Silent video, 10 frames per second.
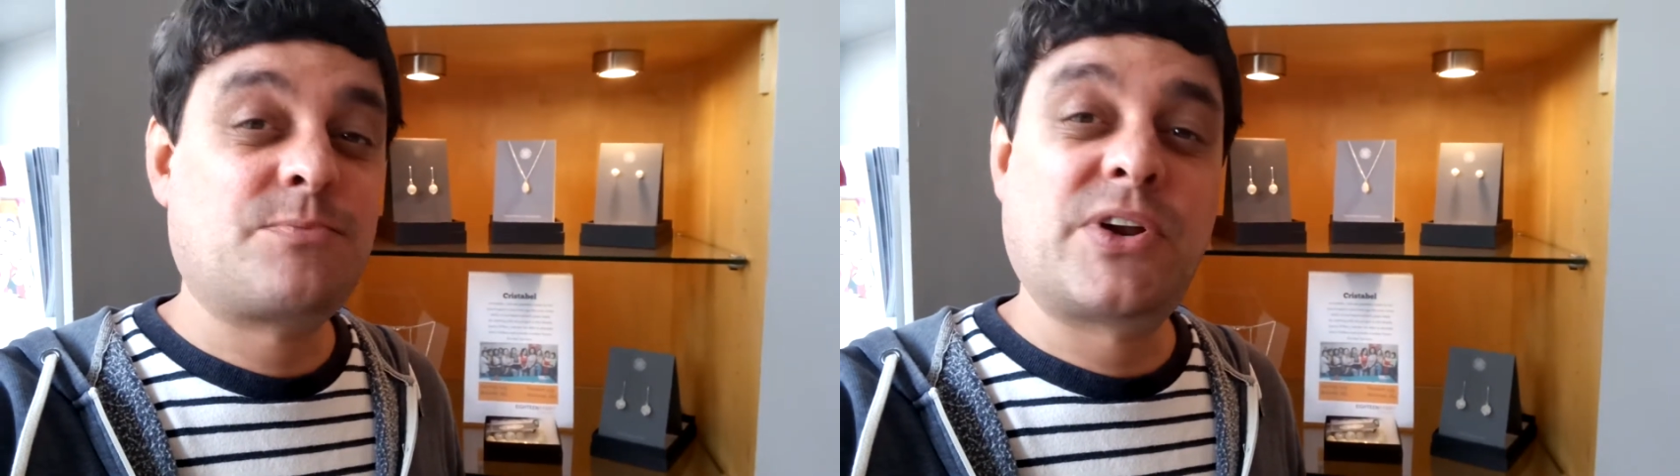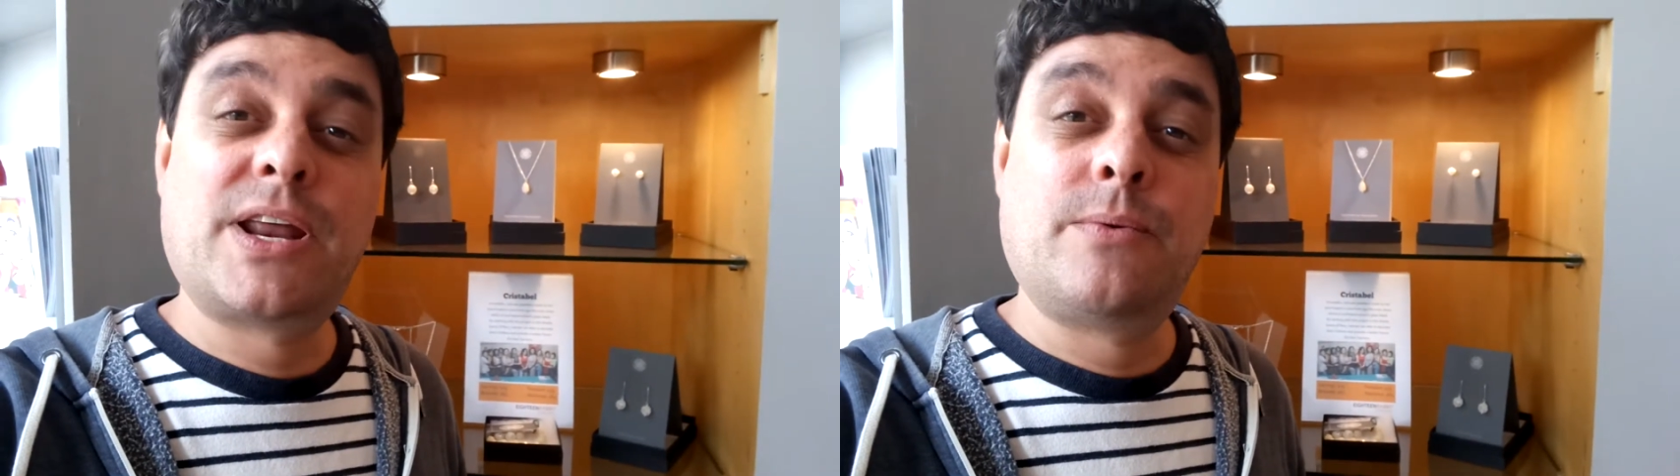
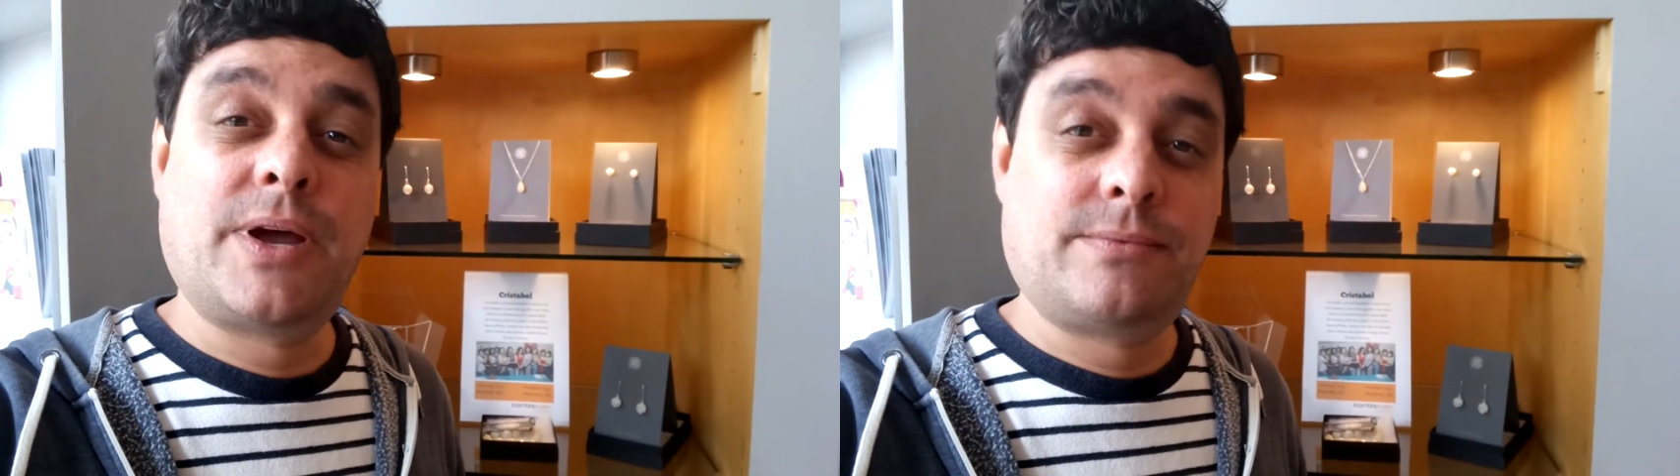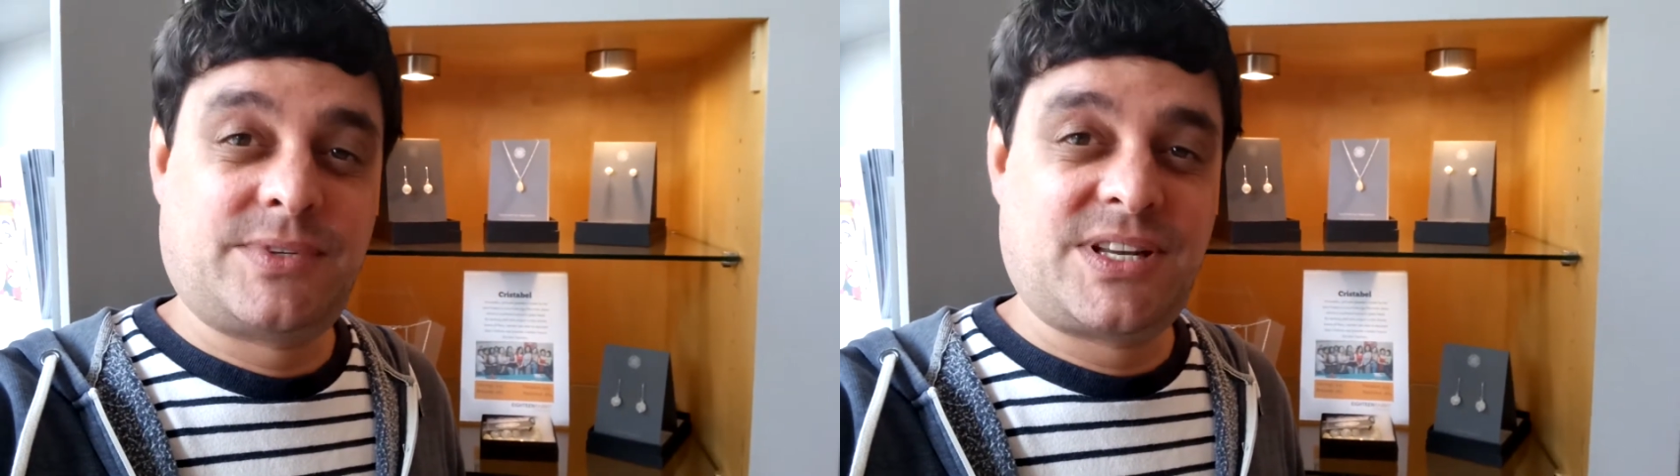But
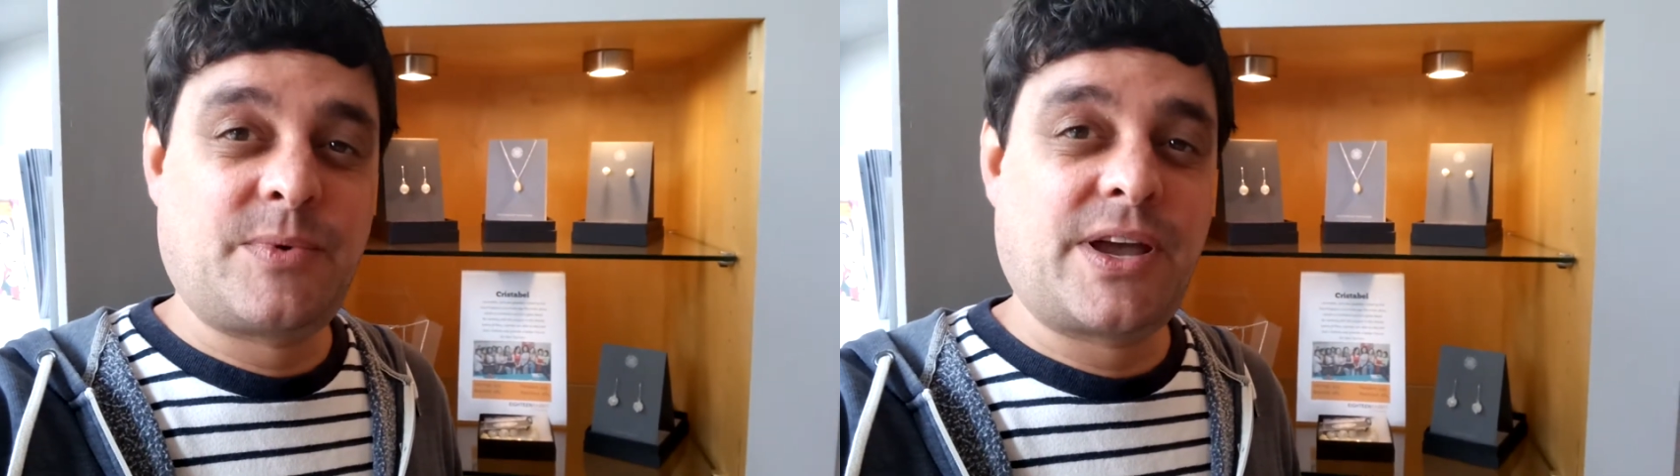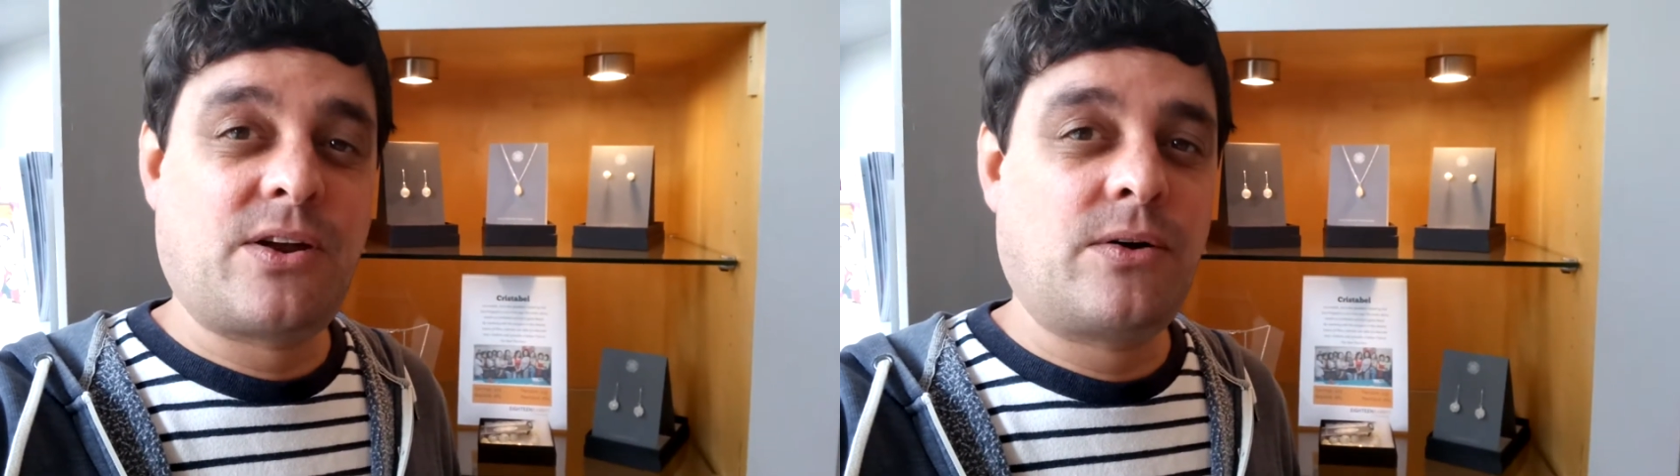anyway, see how
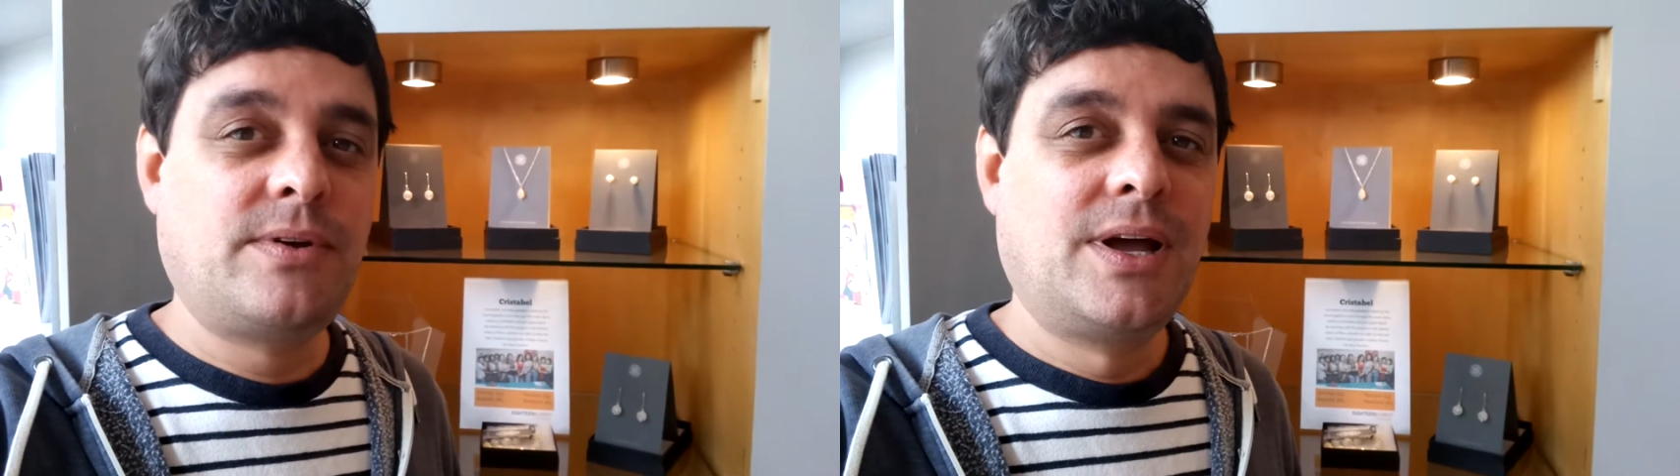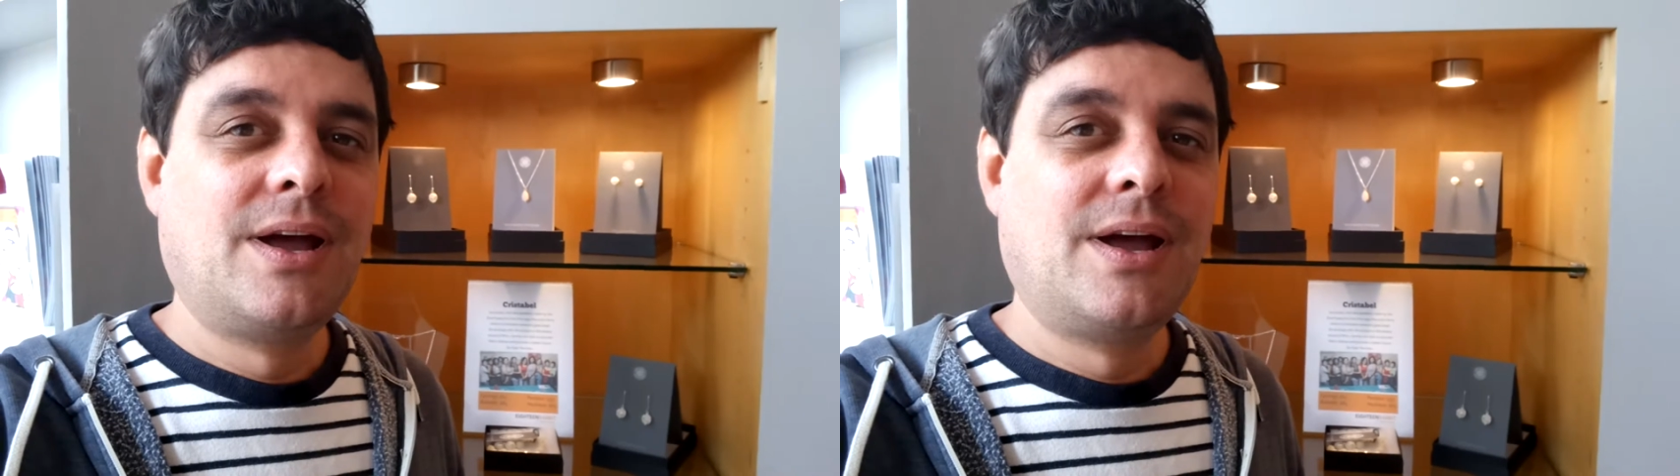we get on.